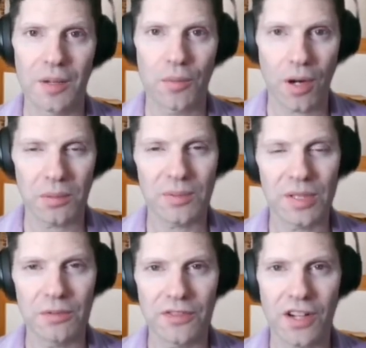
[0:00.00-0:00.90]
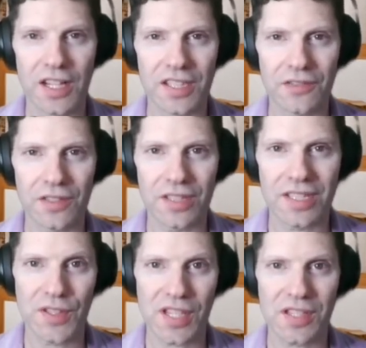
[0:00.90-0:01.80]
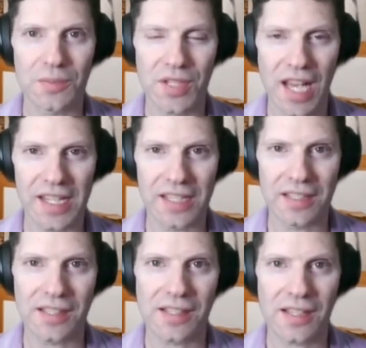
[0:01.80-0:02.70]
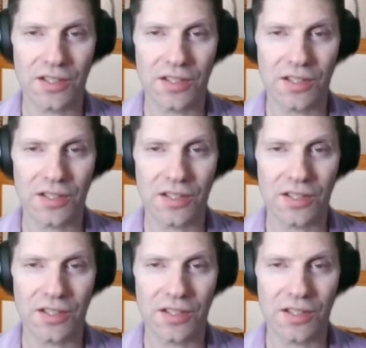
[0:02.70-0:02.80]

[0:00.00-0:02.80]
probably we've got different system settings.